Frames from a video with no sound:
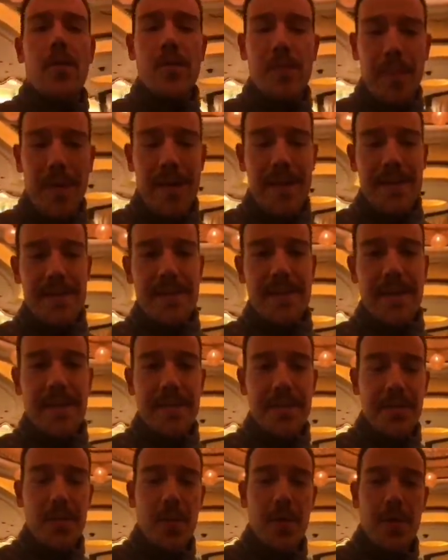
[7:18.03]
With blinds
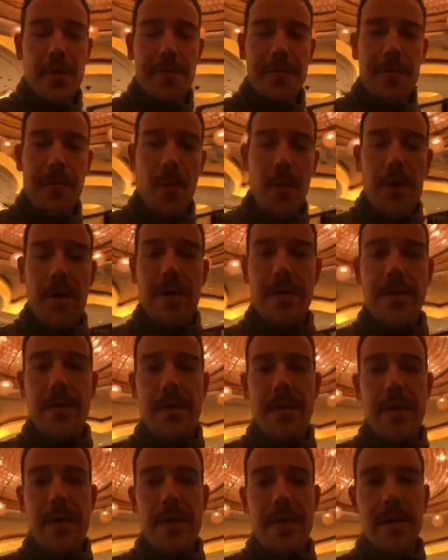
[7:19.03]
at 200,
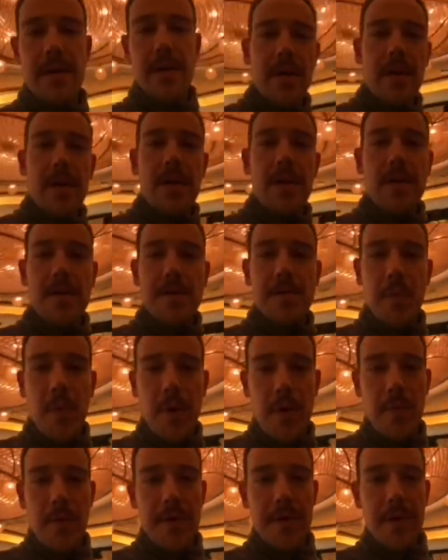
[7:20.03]
400,
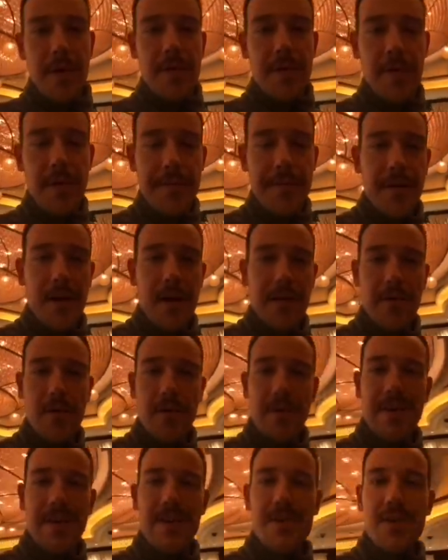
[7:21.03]
21 to 35
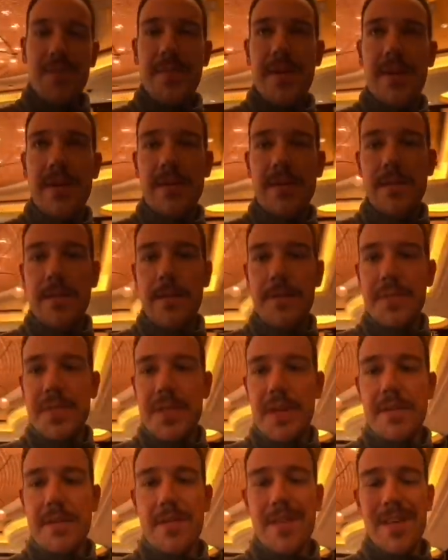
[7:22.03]
year old Asian male
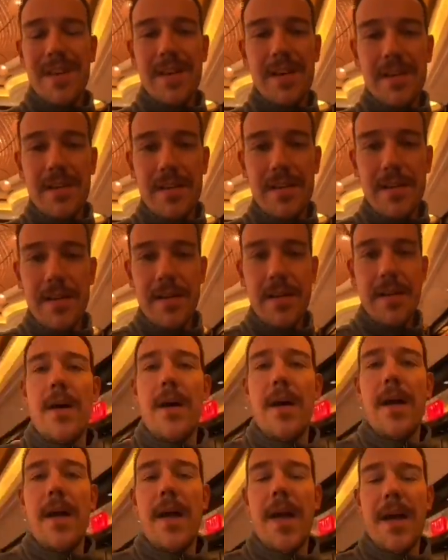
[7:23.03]
limps under the
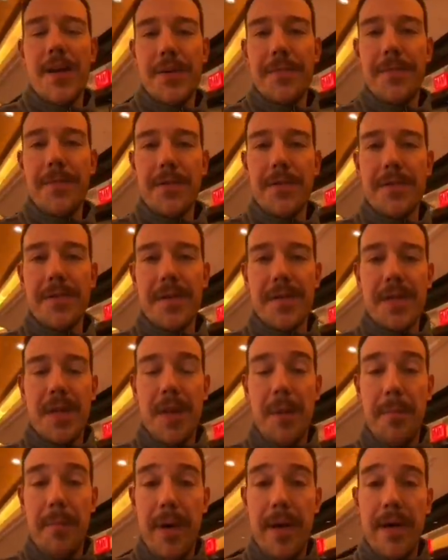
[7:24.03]
gun. Action folds to us
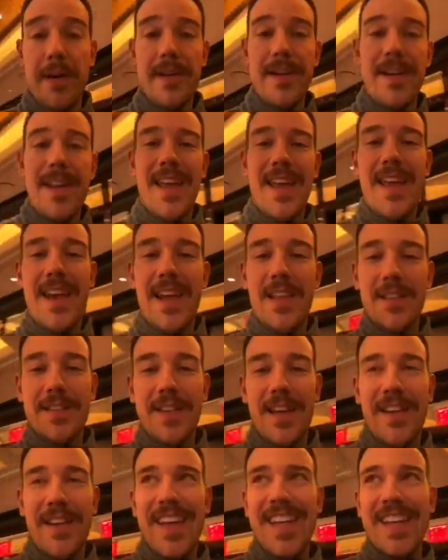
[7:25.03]
on the button, and I
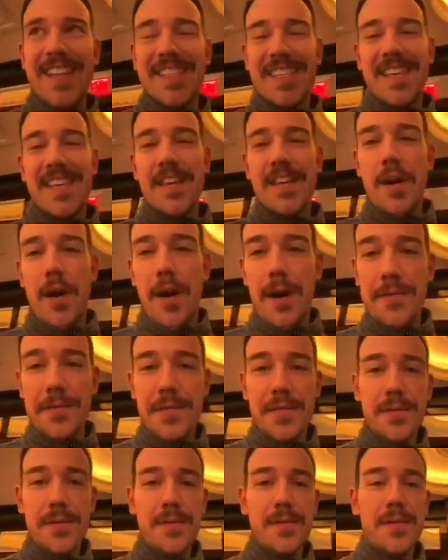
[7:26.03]
look down at ace king
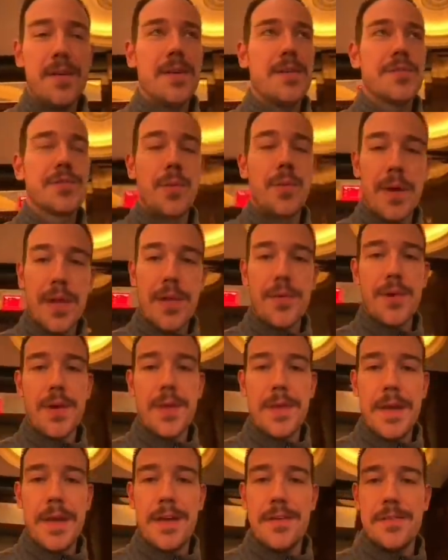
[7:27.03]
offsuit.
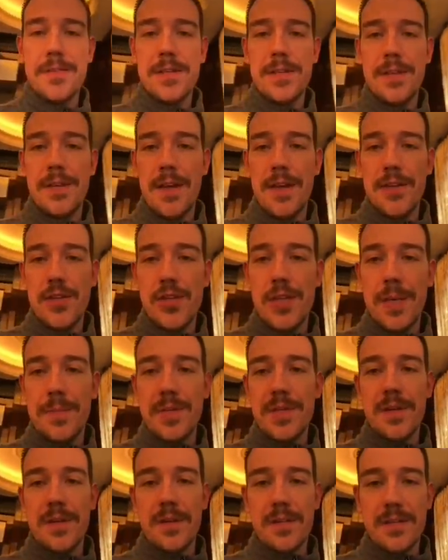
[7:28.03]
23,000
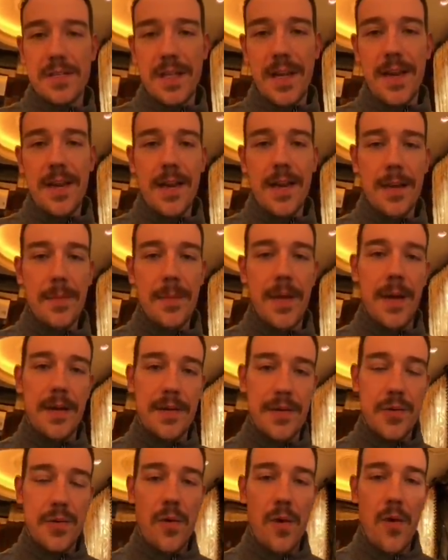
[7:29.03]
chips in our stack, a
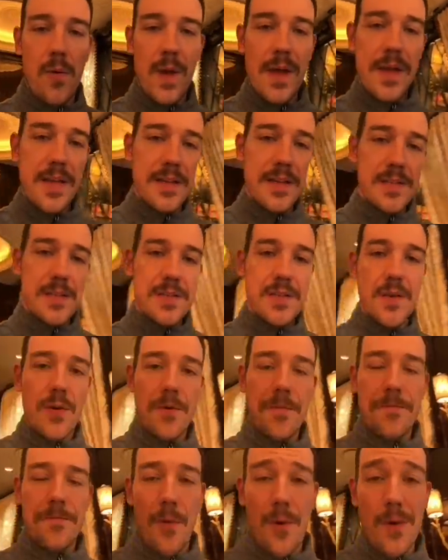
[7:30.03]
mandatory raise. Let's
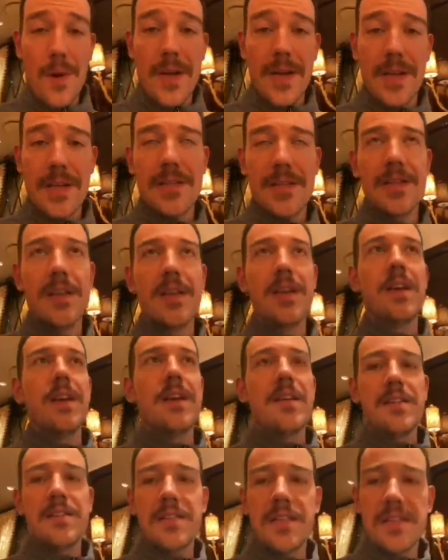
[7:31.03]
go 4x,
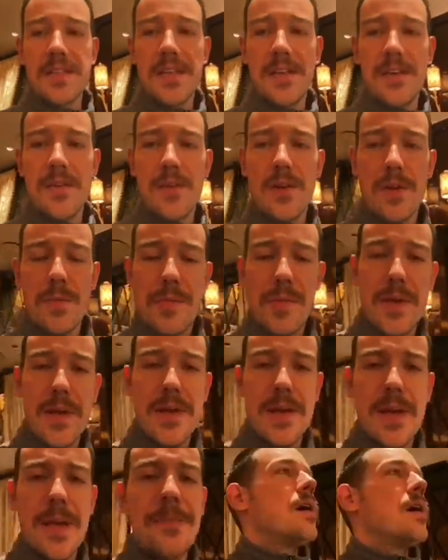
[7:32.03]
1600 to
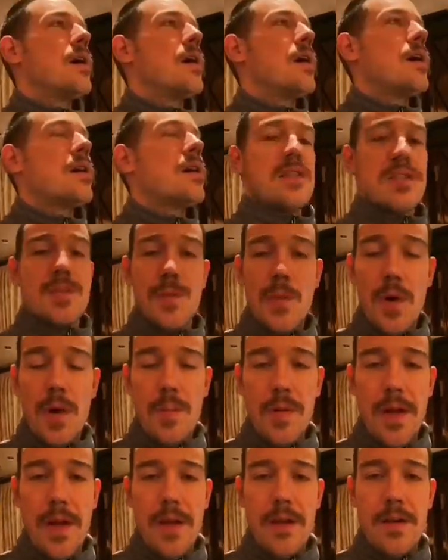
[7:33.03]
play.
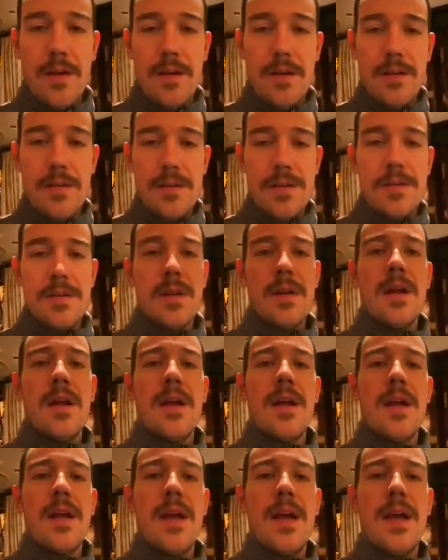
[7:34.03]
Small blind calls,
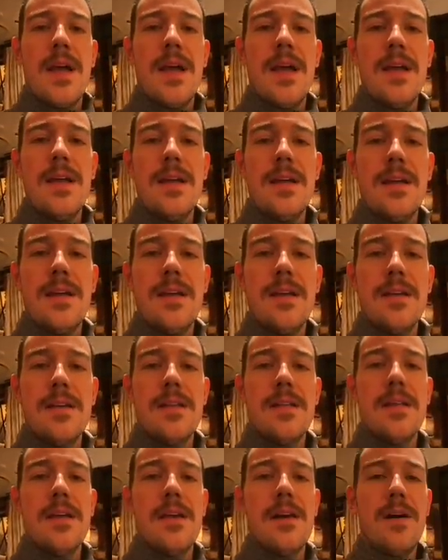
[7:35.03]

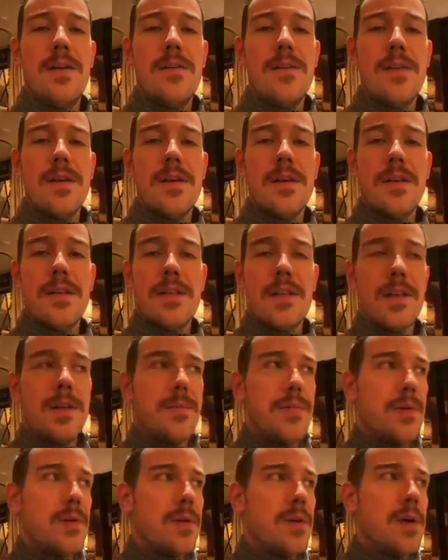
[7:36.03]
and the under the gun
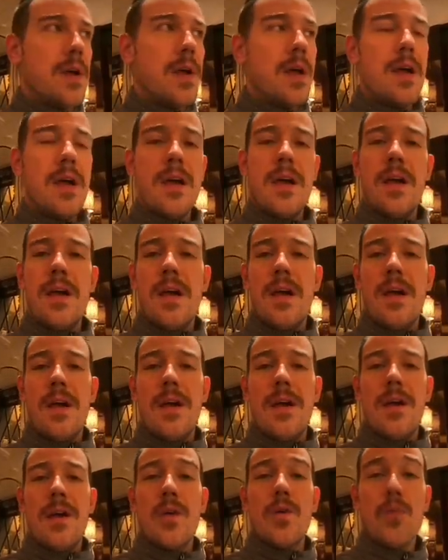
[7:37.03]
limper
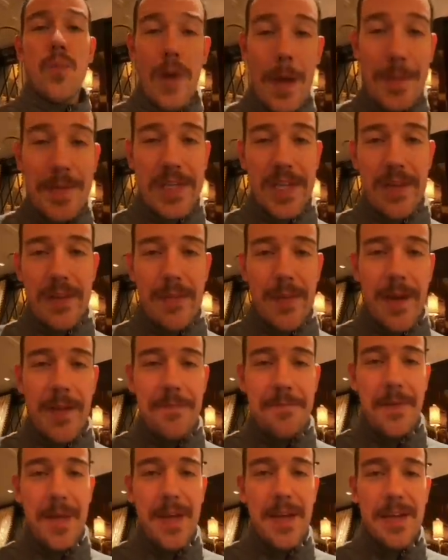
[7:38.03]
rips it in
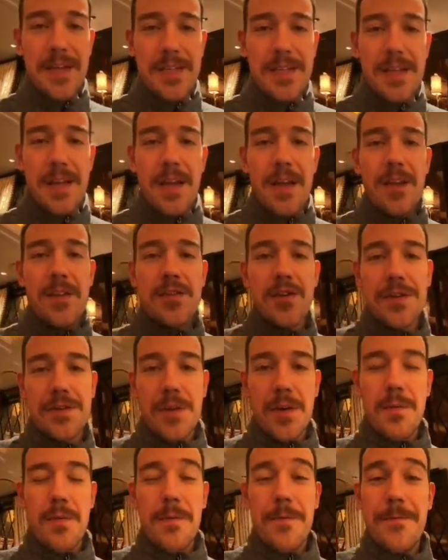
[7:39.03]
my face,
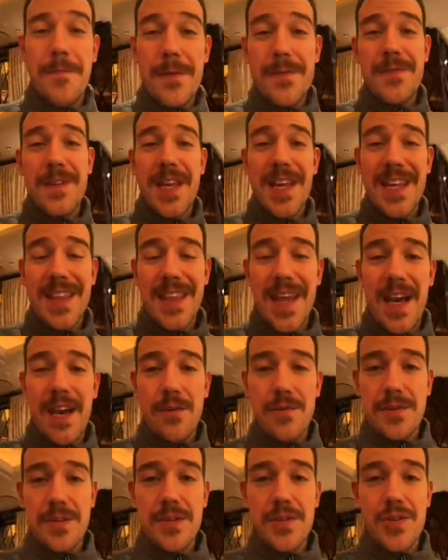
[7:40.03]
just over
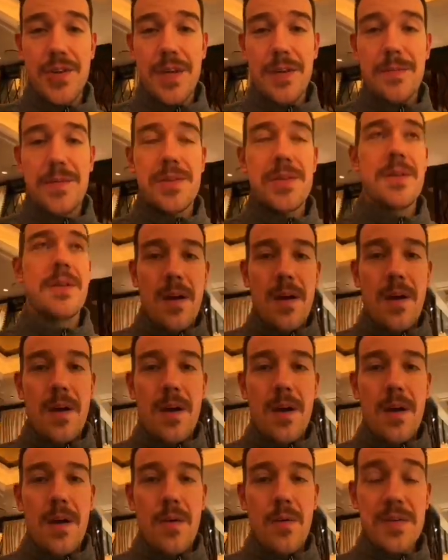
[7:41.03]
15,000 chips.
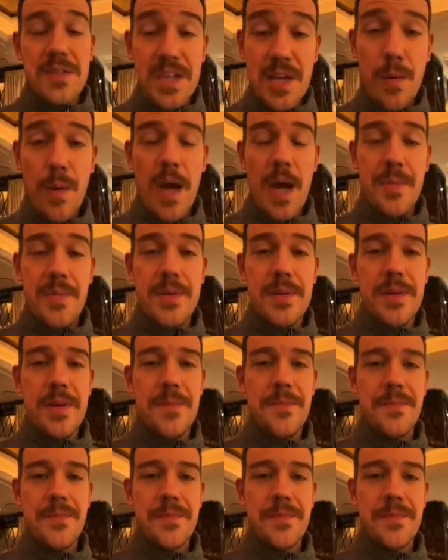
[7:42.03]
What's he wrapping?